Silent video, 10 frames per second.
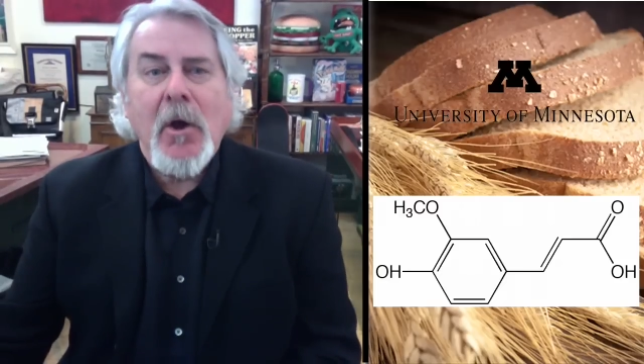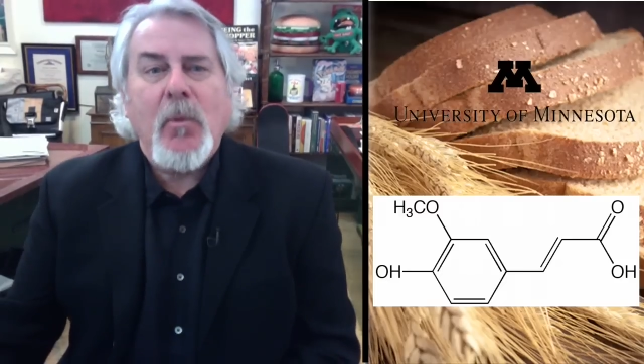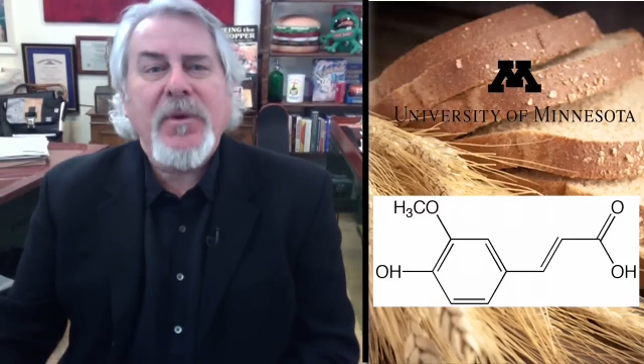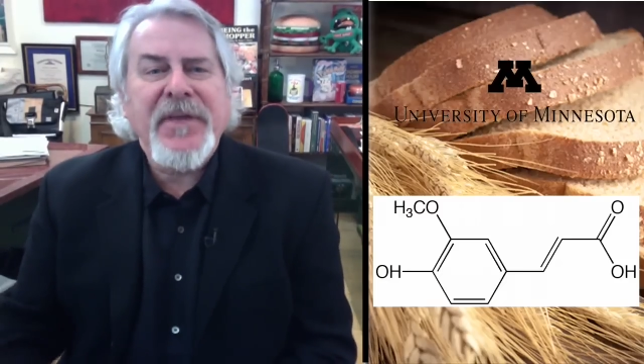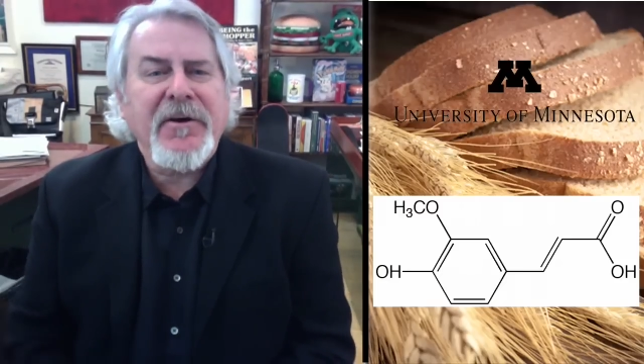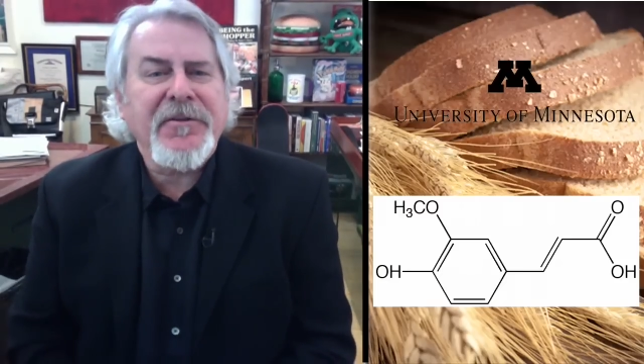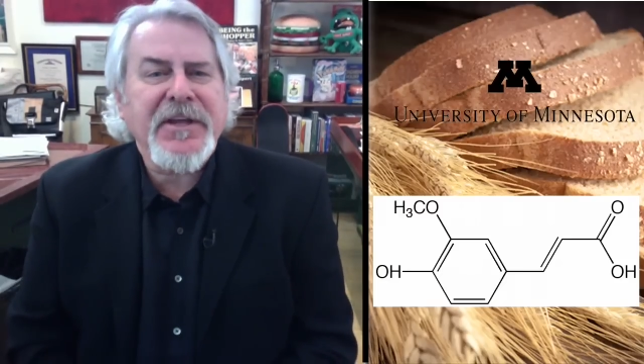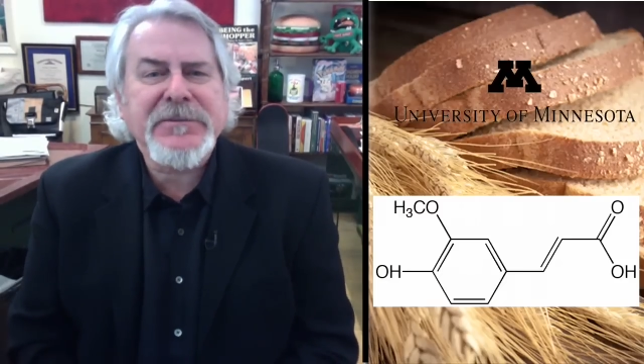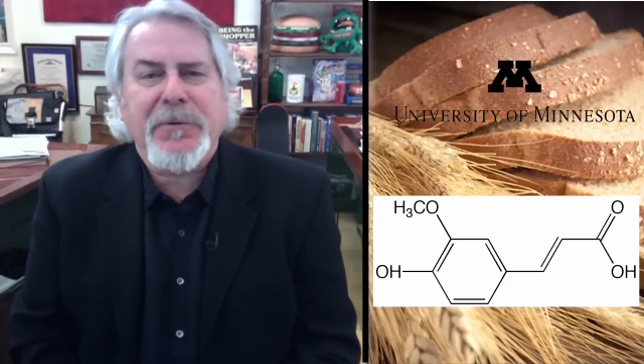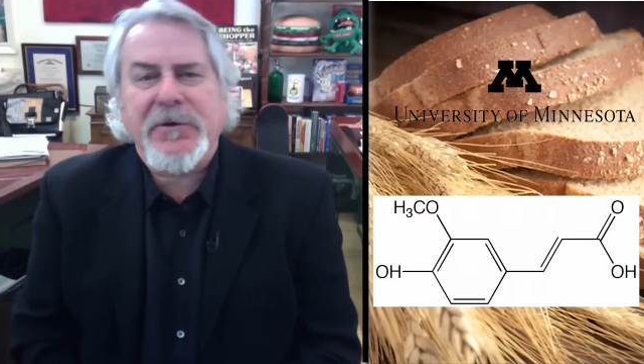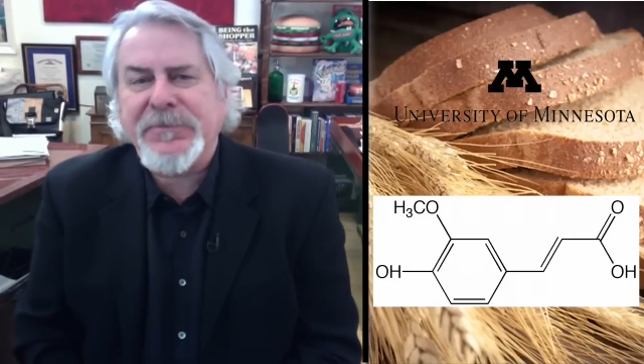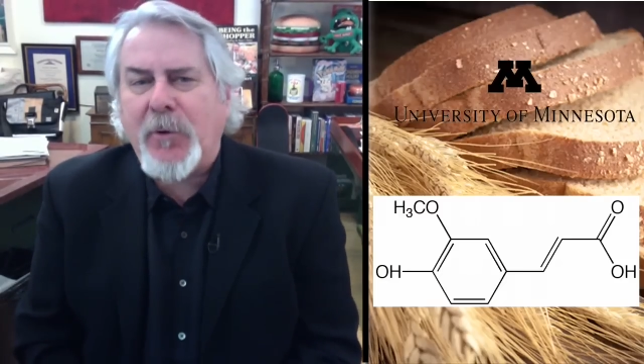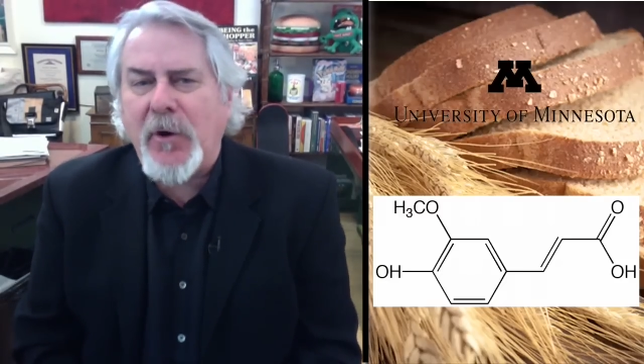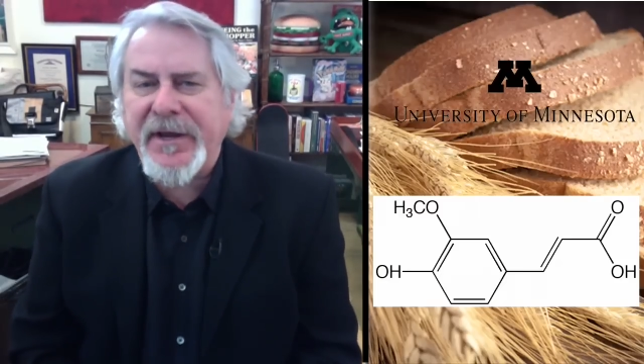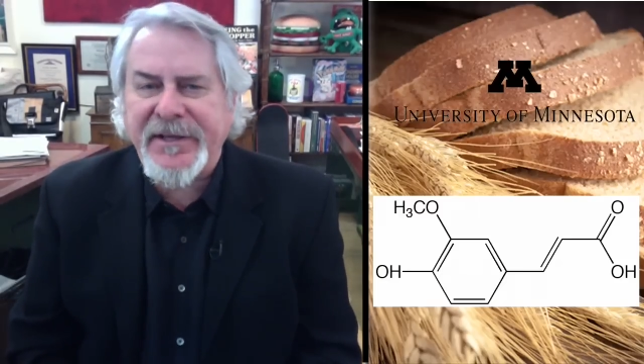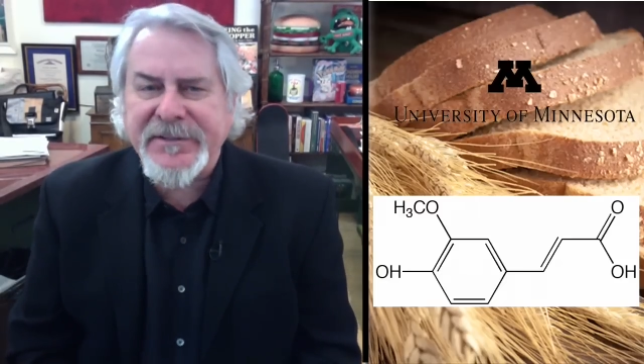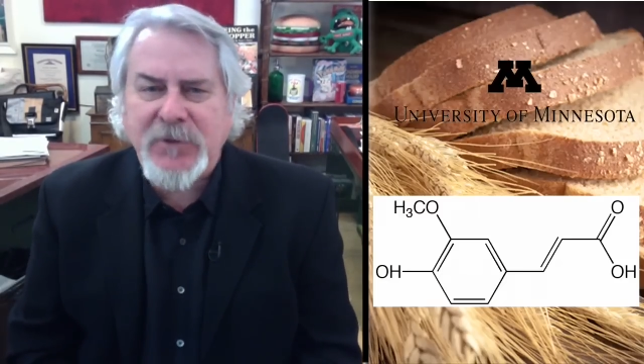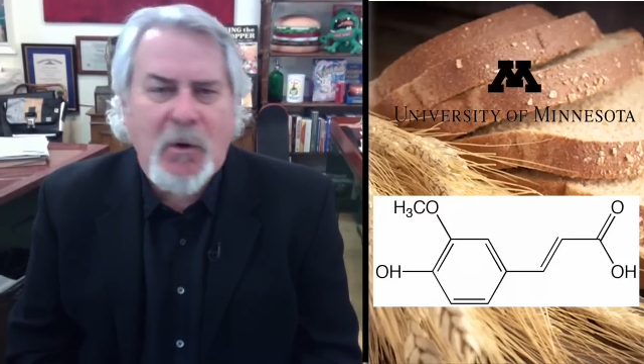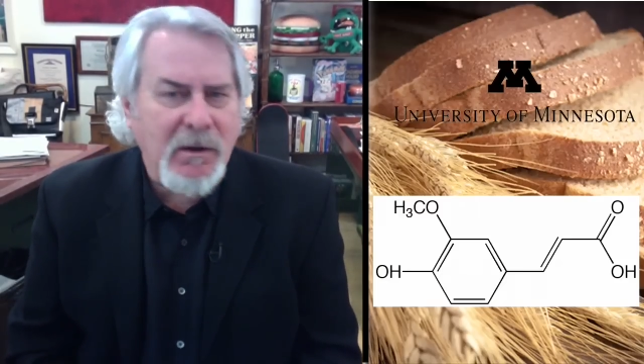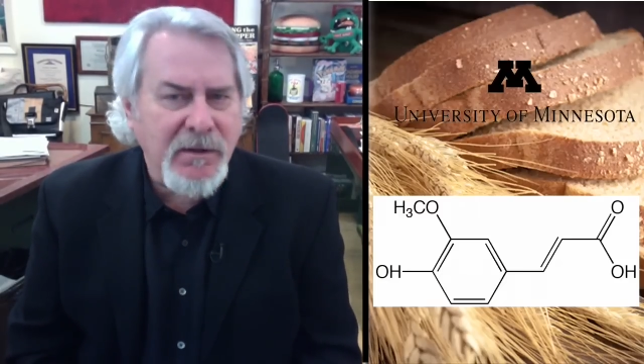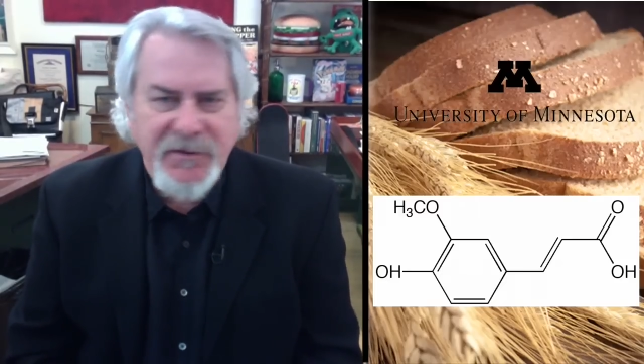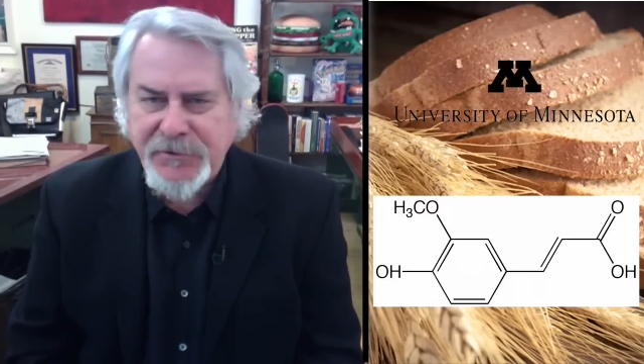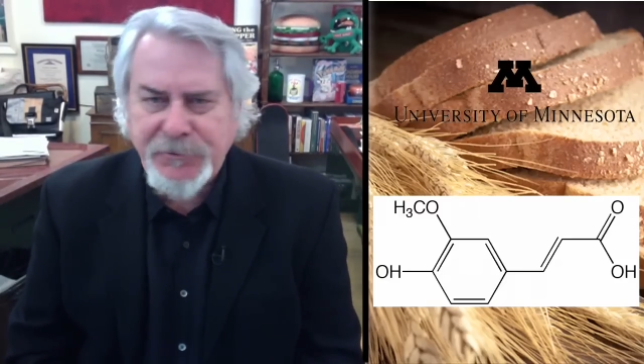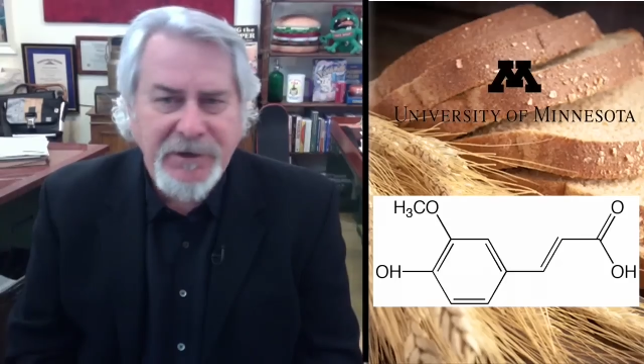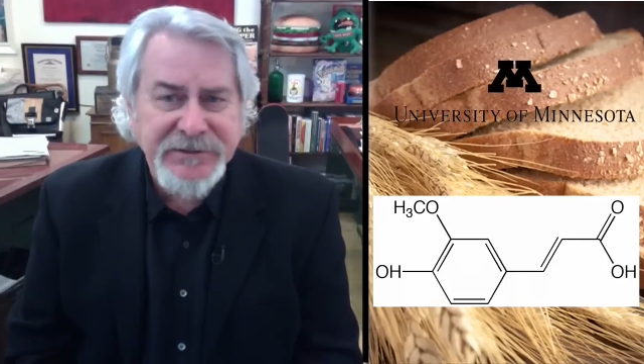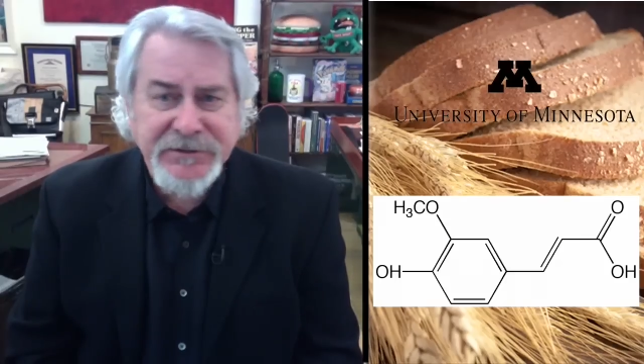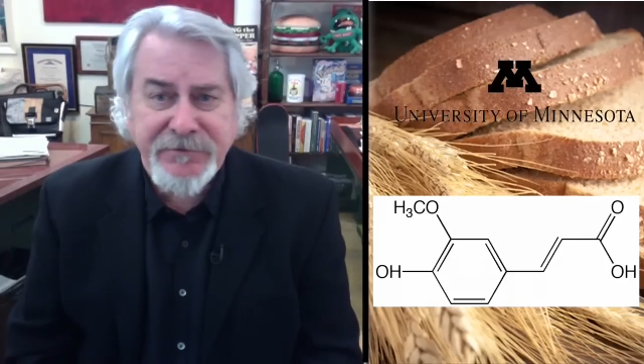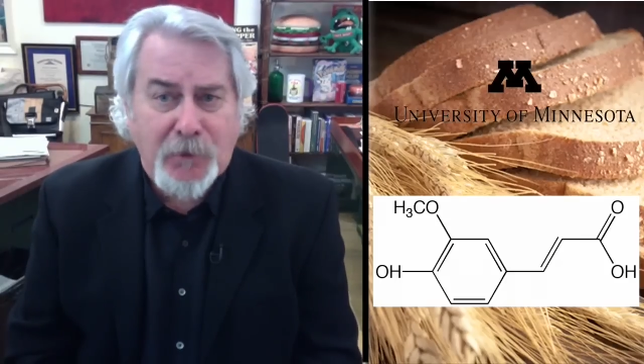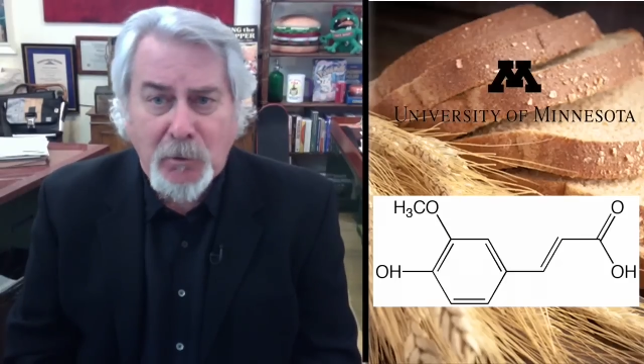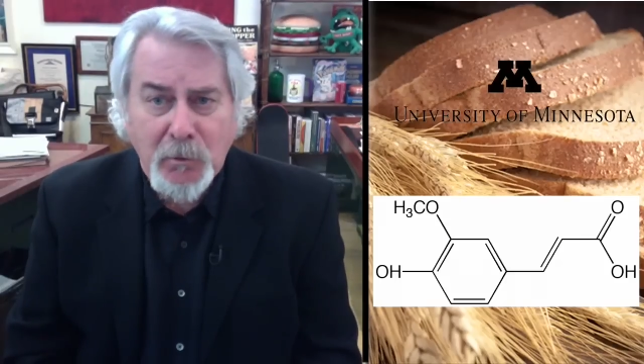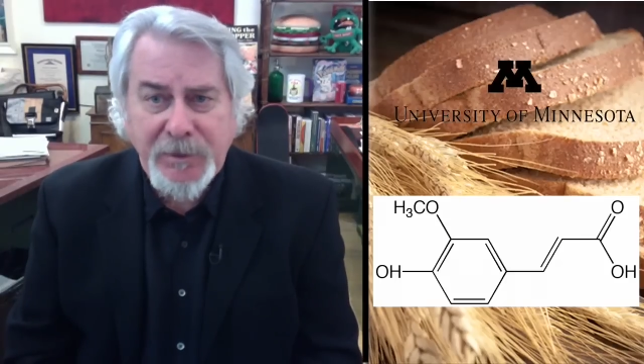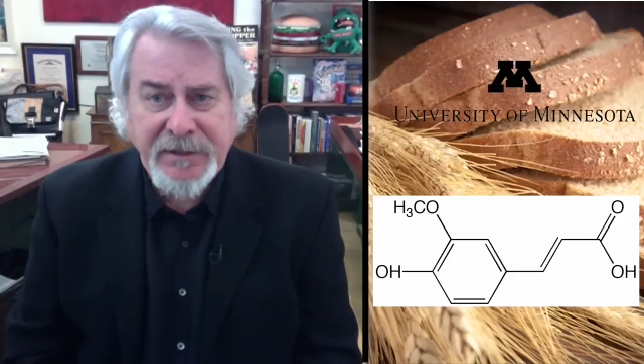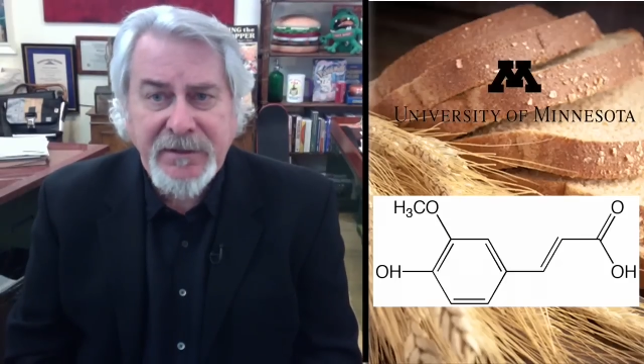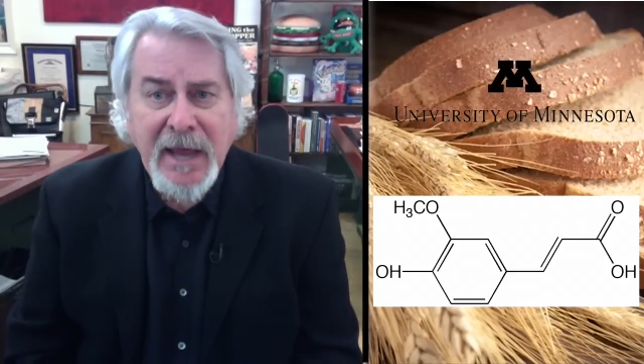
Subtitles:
With health experts pointing us all in the direction of whole wheat